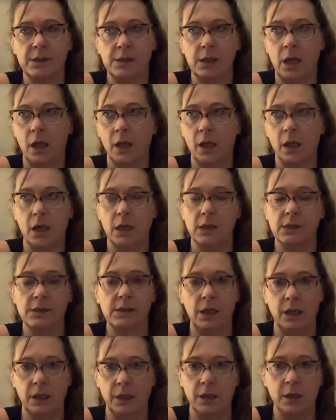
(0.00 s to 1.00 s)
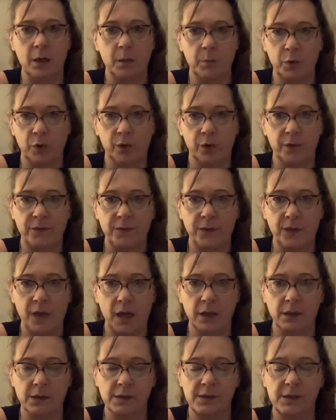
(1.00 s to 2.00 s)
tell us any number of
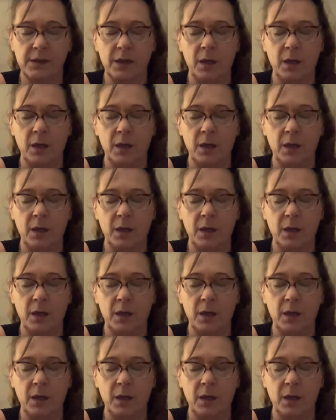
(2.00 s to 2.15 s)
things: